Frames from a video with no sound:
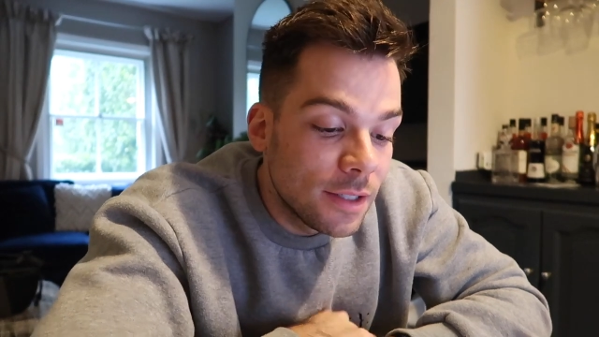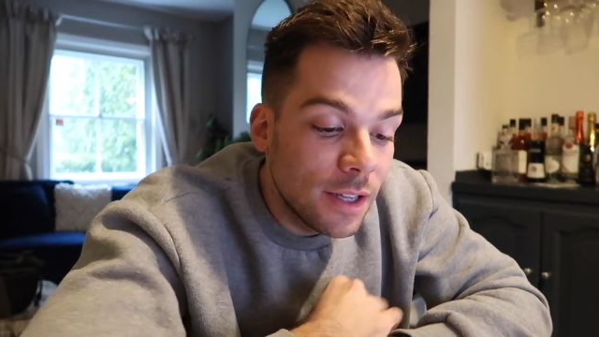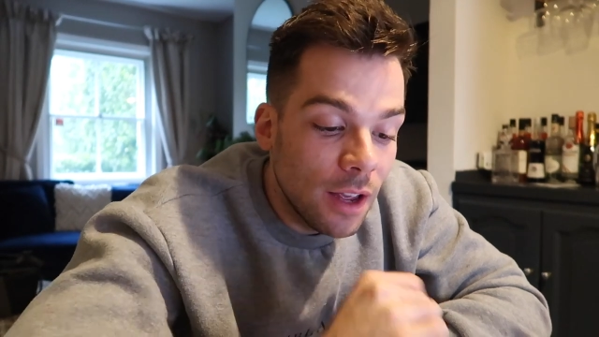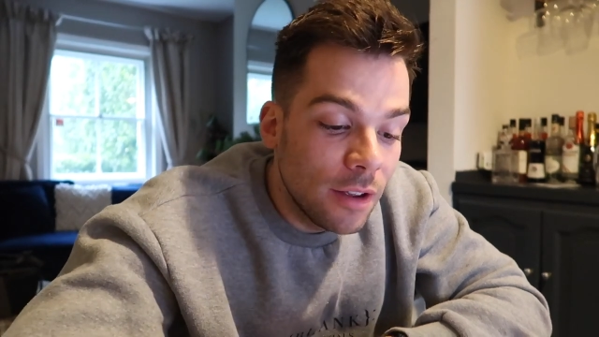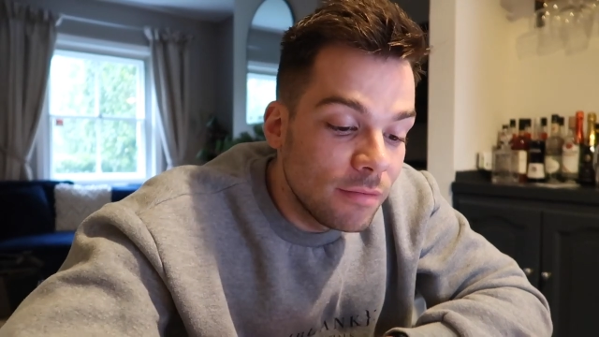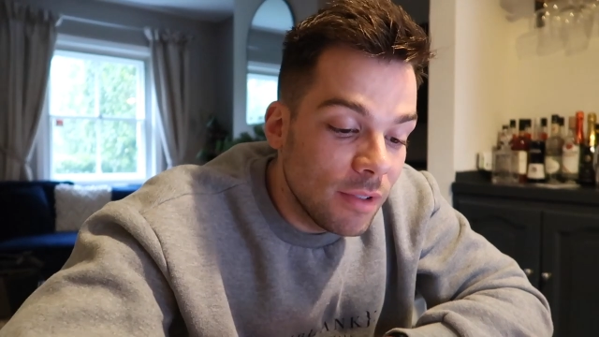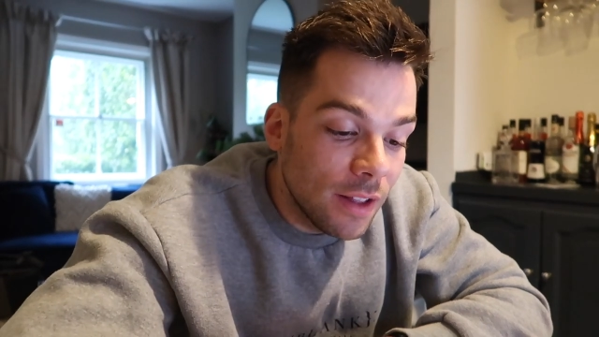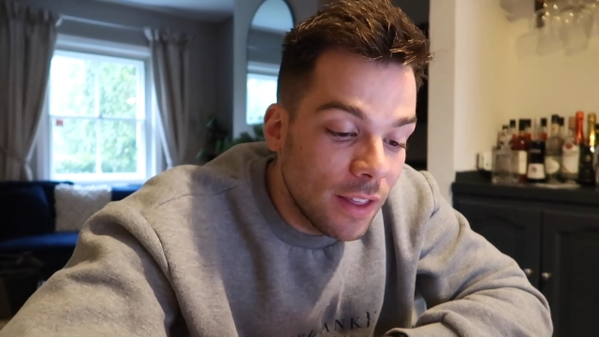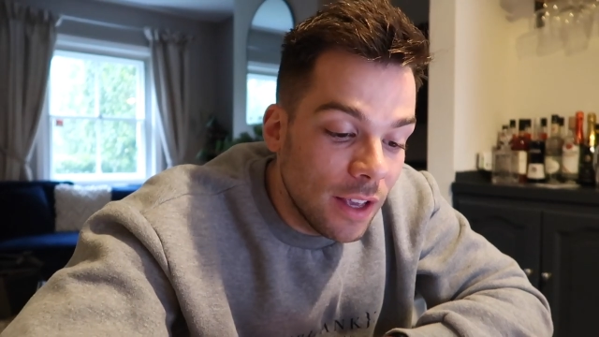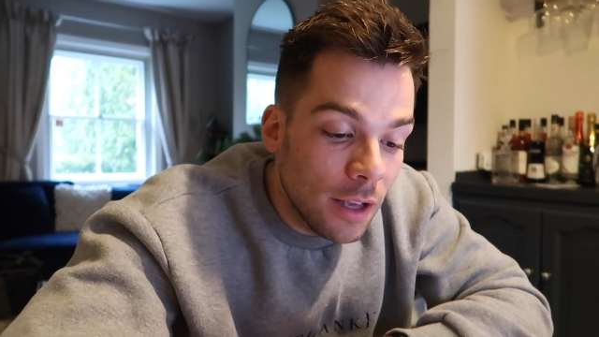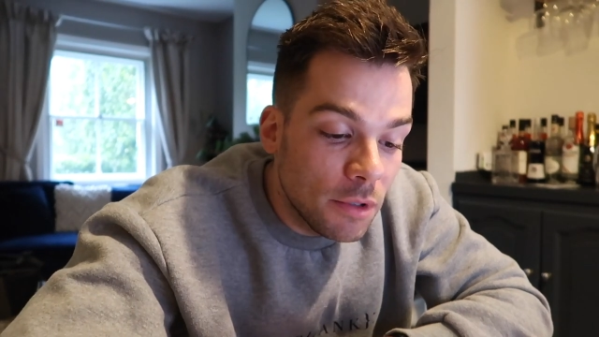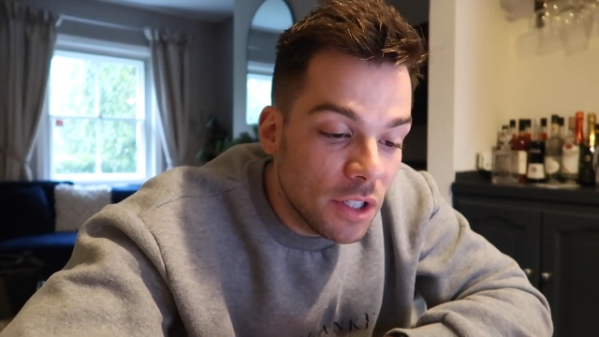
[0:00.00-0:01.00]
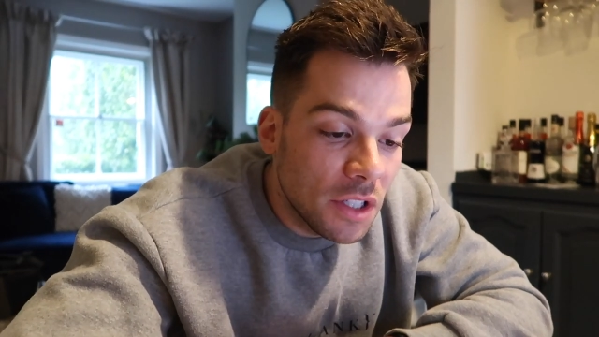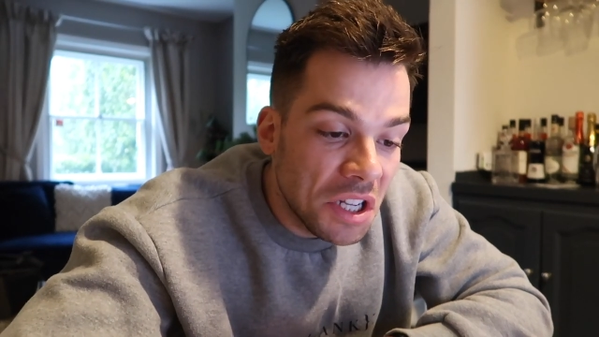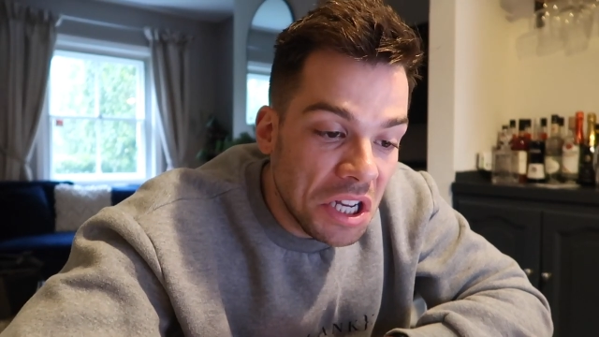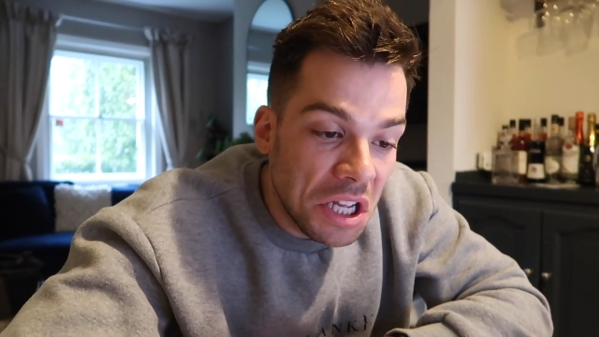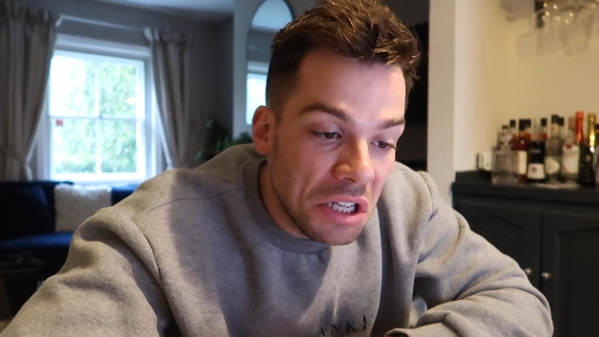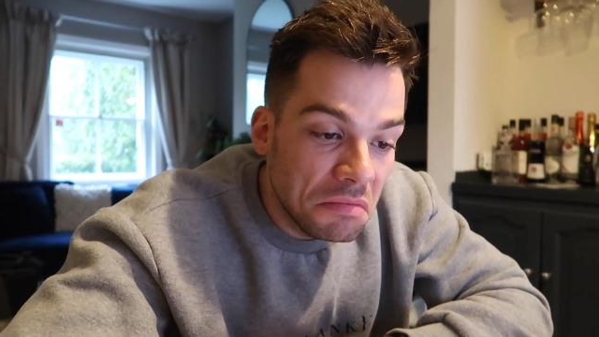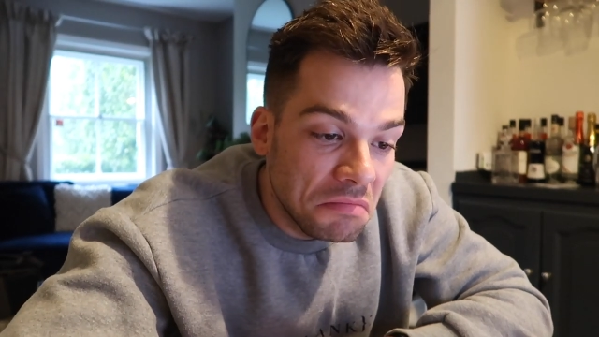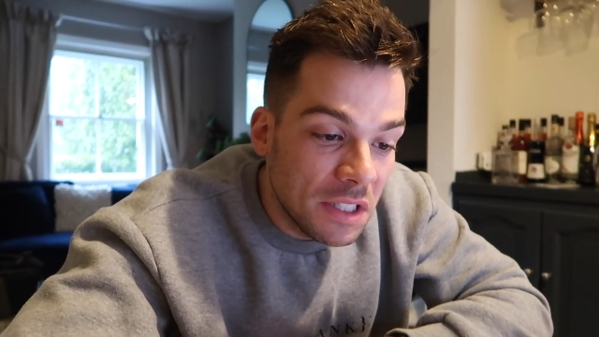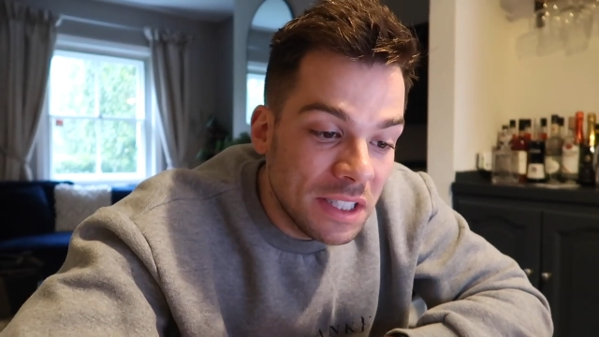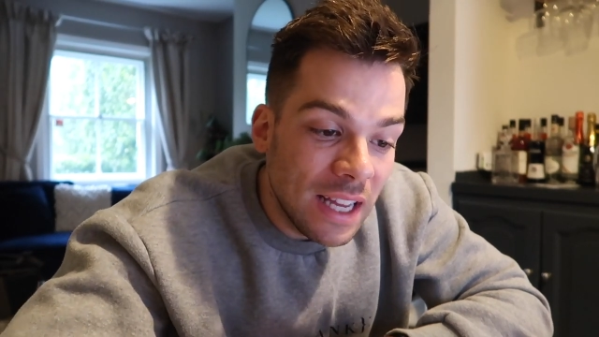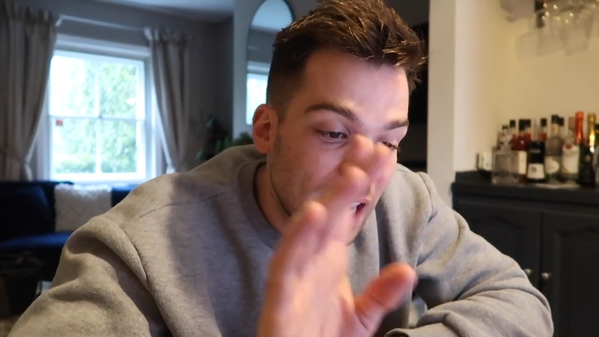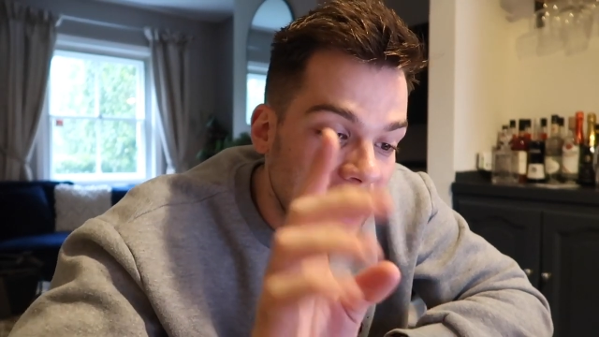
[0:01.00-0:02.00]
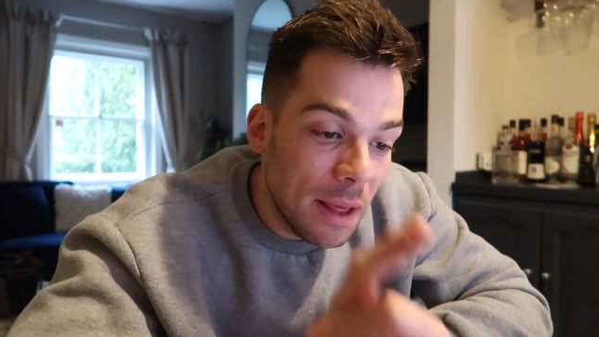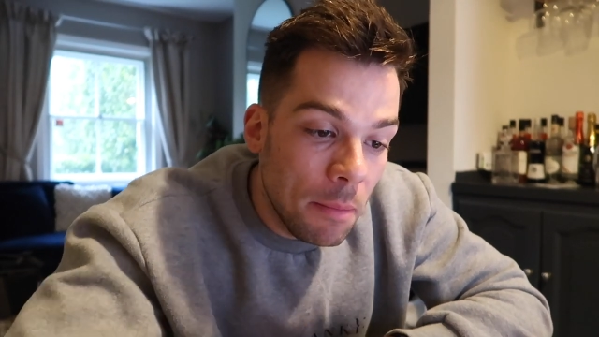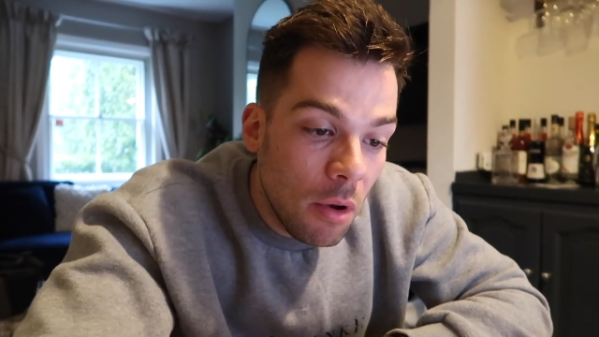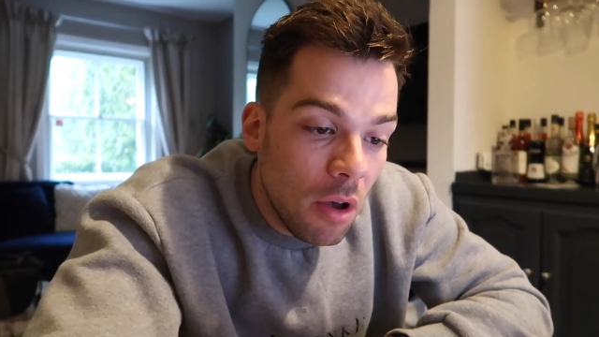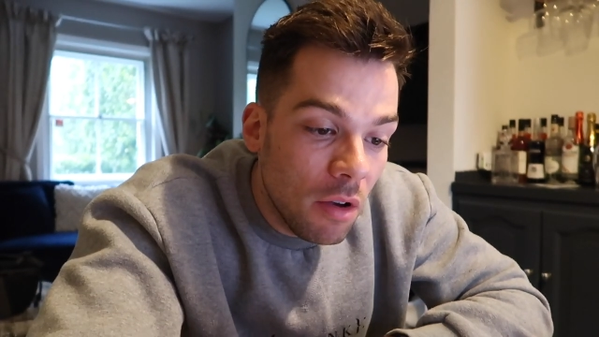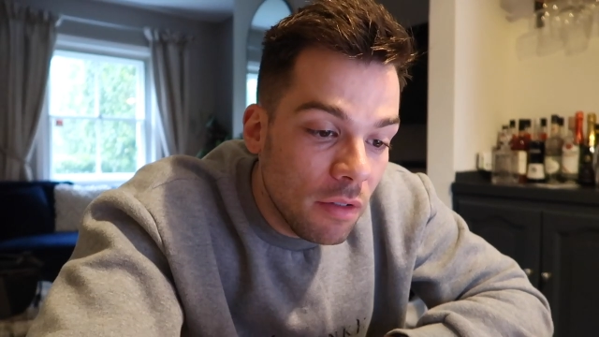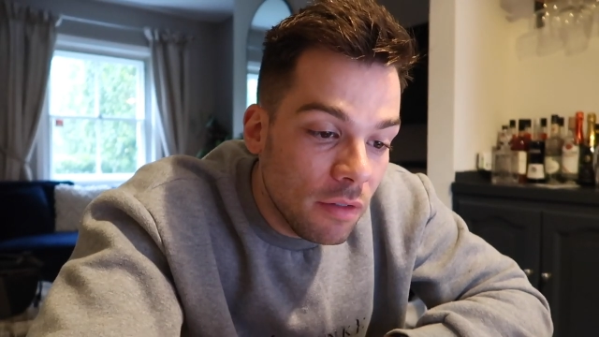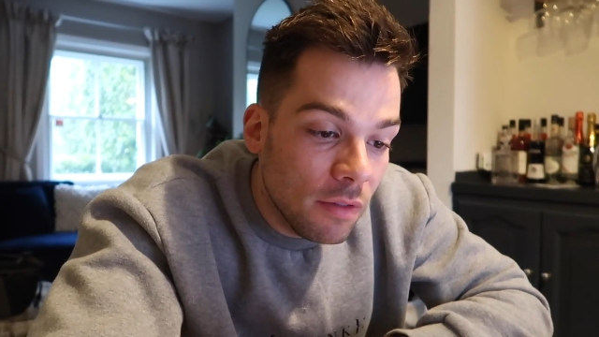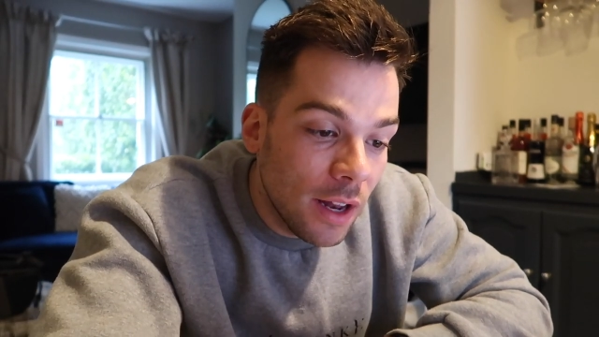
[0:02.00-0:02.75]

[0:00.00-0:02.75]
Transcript: So I think I'm just gonna sack them off.